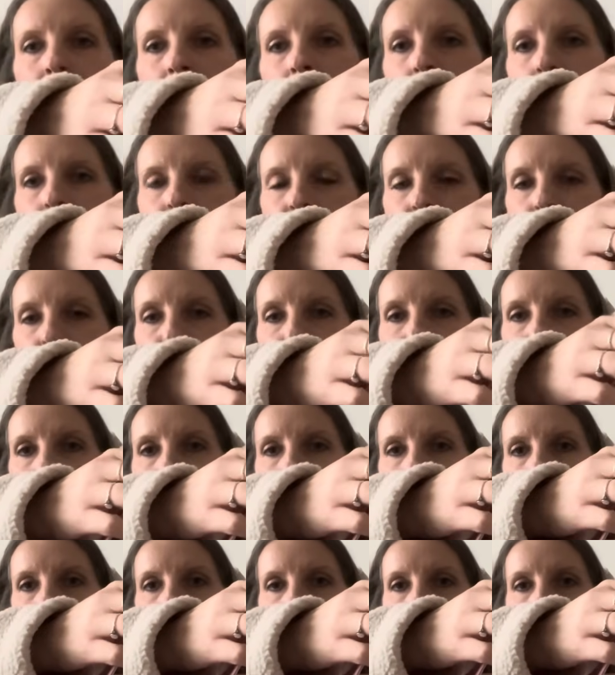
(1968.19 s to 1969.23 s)
I just filled
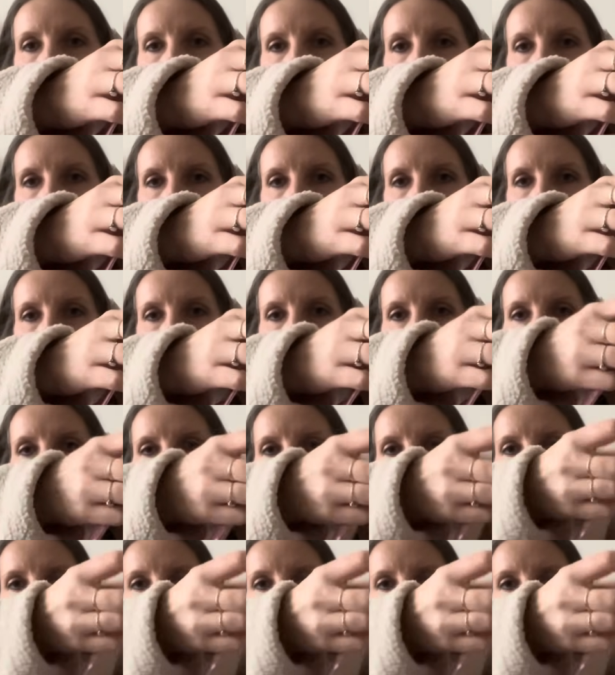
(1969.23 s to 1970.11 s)
it up to show you